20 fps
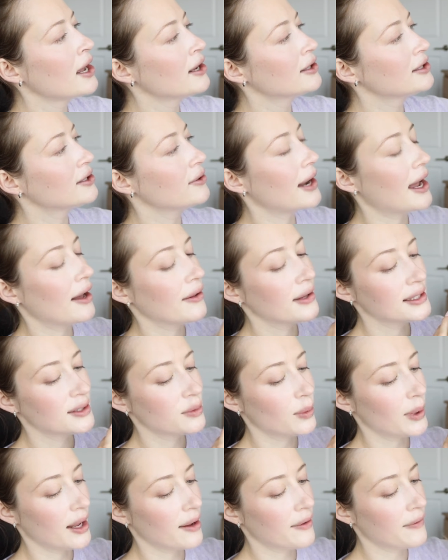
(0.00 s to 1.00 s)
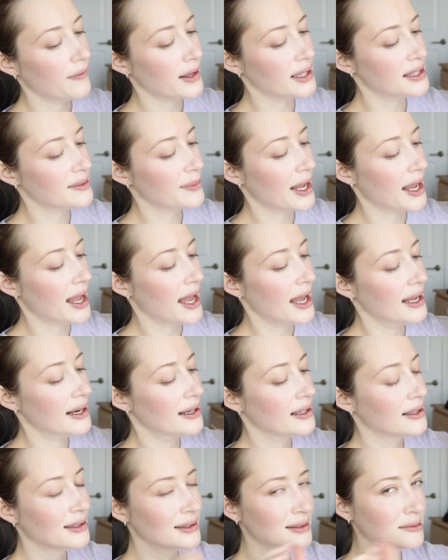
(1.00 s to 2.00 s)
so now this wig fits my
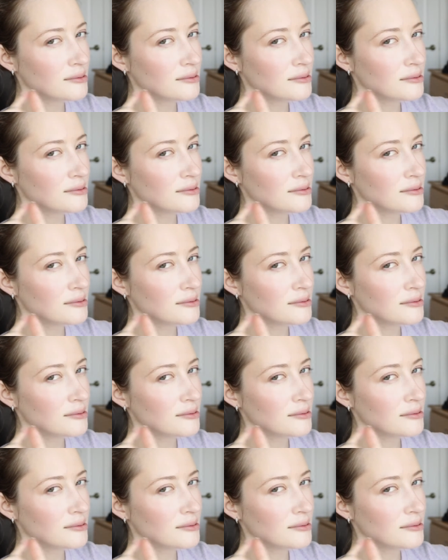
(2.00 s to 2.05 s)
head